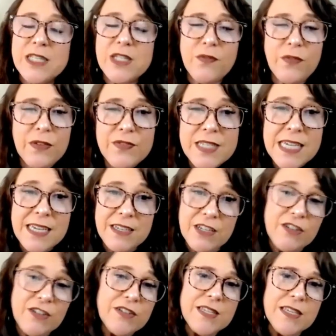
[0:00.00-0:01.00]
the last 15
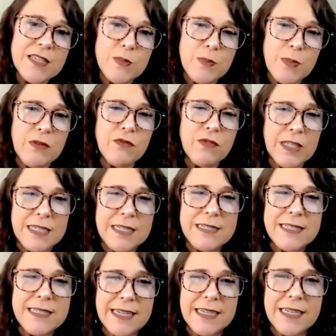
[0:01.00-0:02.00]
years has been
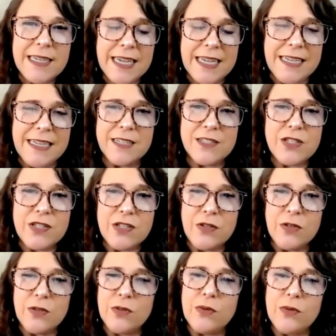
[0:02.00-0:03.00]
really dedicated
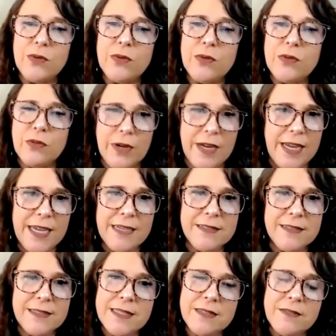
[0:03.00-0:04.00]
to
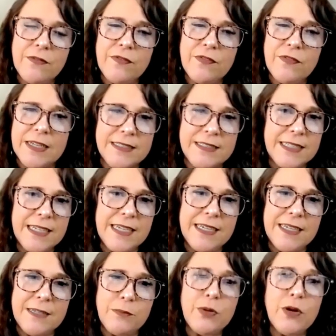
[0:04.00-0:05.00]

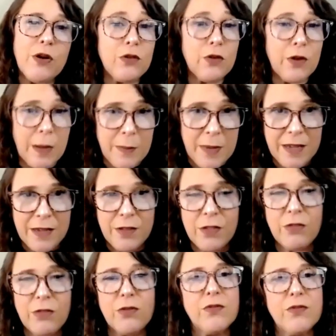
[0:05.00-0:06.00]
grant-funded
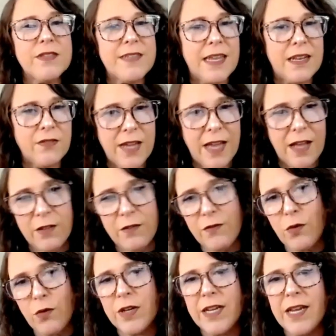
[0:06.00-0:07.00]
programming through the state of
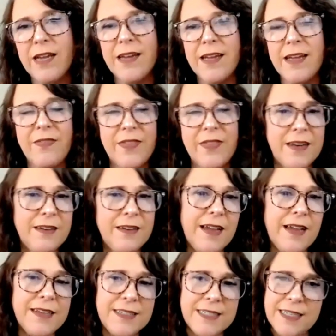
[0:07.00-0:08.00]
California. And
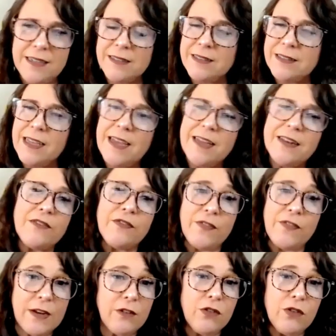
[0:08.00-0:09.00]
then I did a lot of
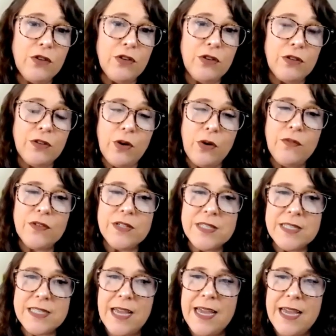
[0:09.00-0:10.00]
federal
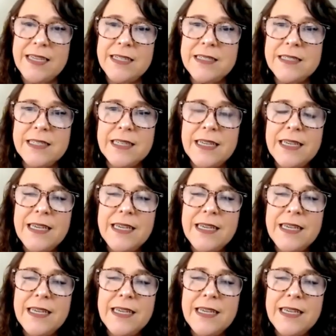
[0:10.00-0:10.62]
oversight,